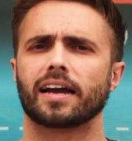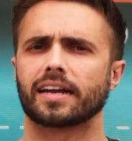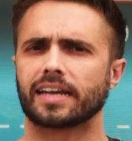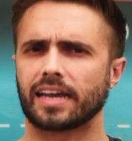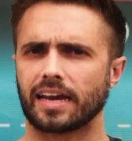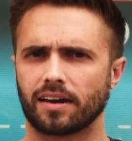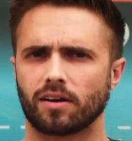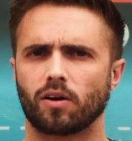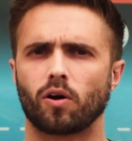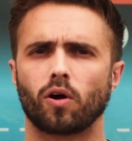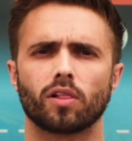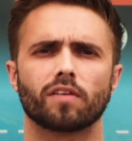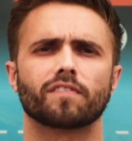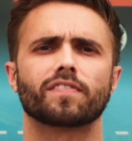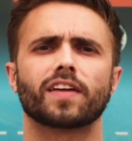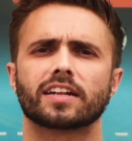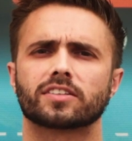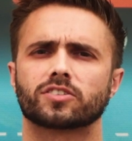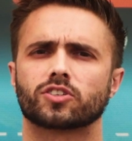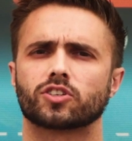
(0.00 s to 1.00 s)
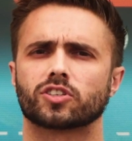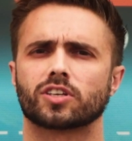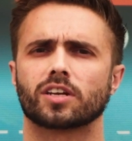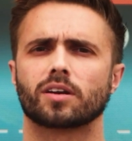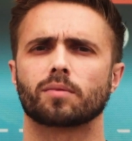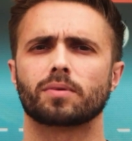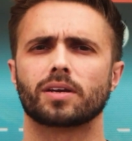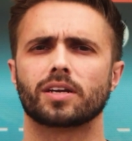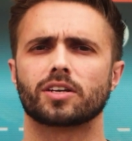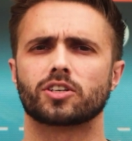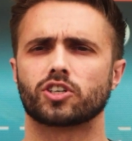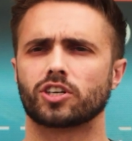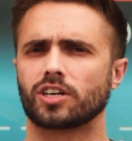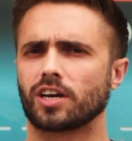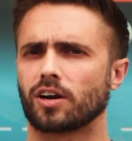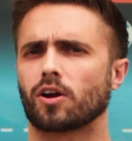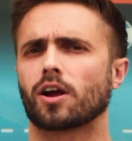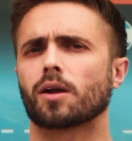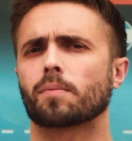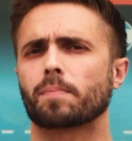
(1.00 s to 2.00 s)
Again, all of that's just going to be
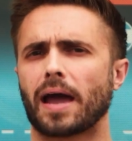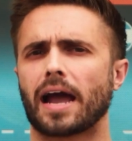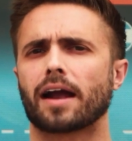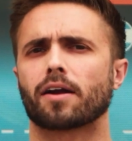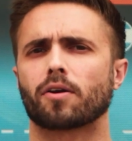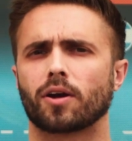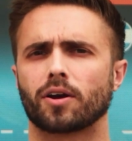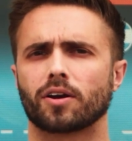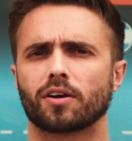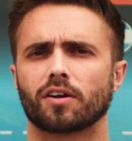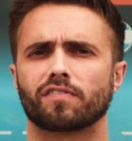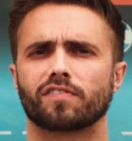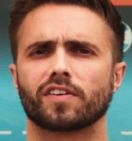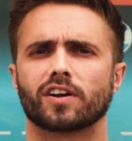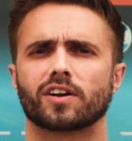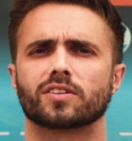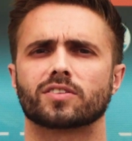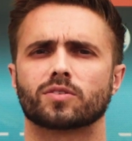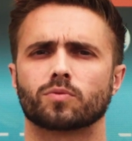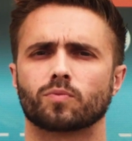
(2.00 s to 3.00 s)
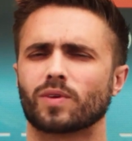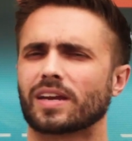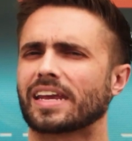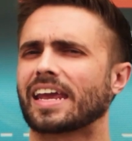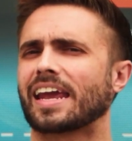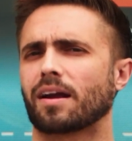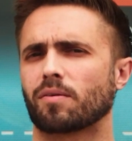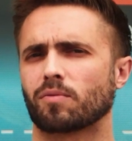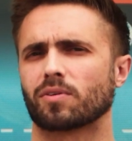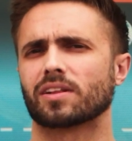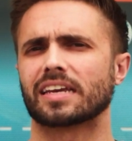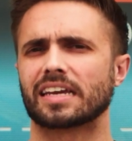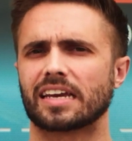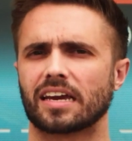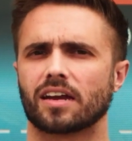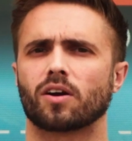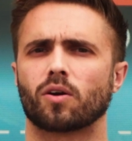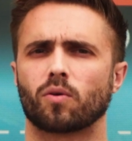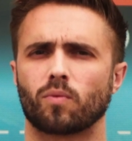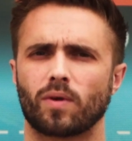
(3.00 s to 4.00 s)
generic background interference, and we can't really
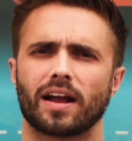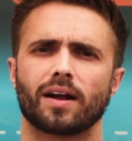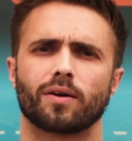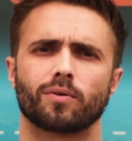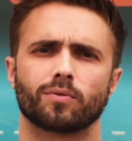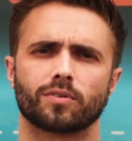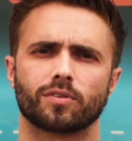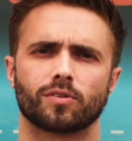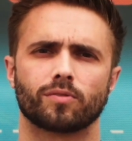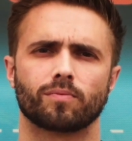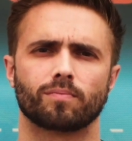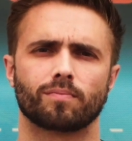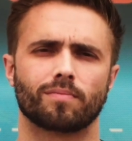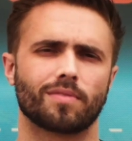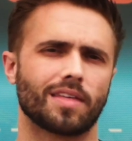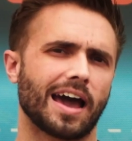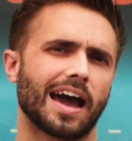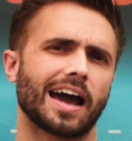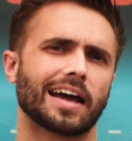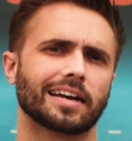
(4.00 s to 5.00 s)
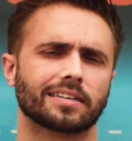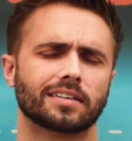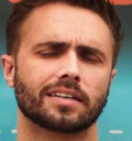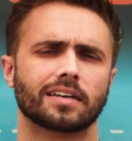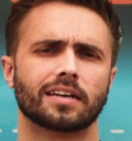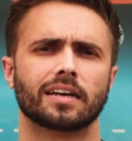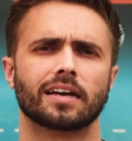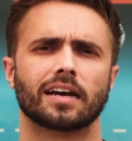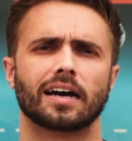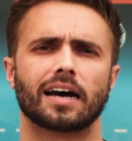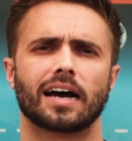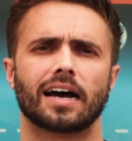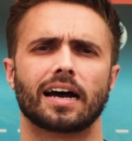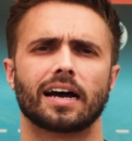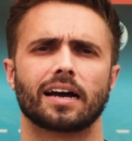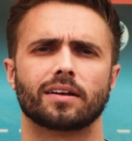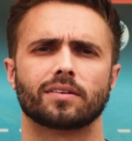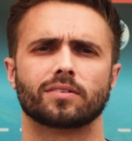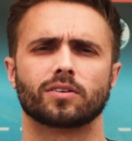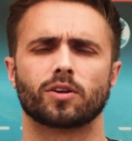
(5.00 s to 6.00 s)
get around that
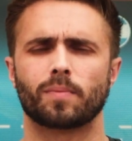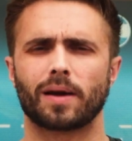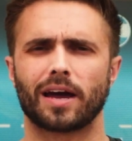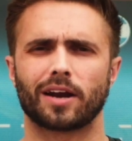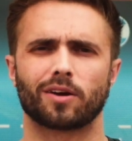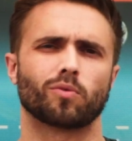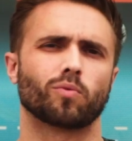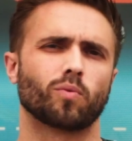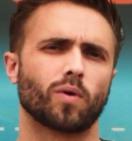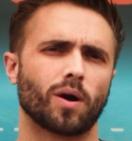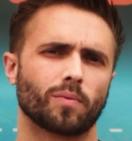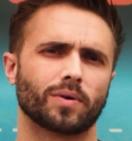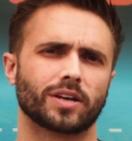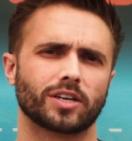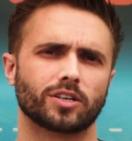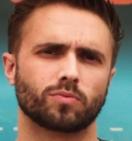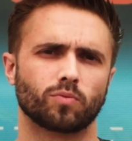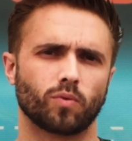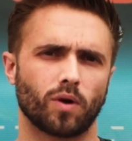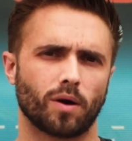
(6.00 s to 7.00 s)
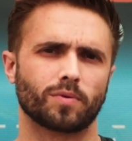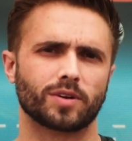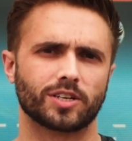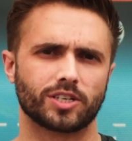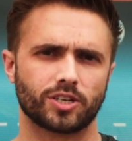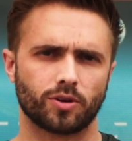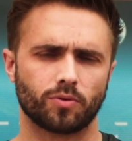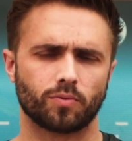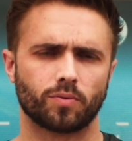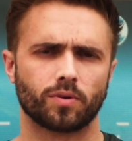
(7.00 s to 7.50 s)
no matter what we do.